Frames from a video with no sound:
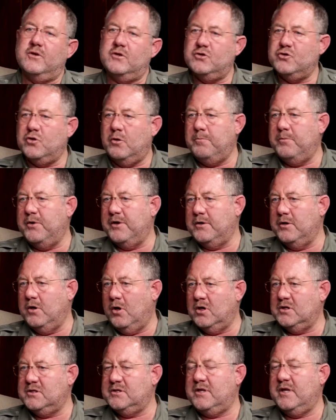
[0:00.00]
chopper
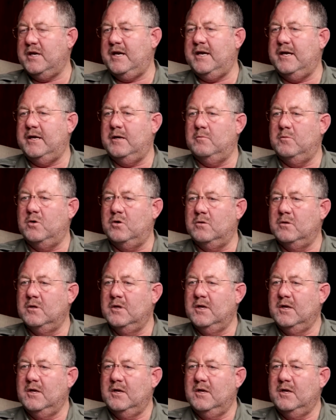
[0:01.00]
darts the animal.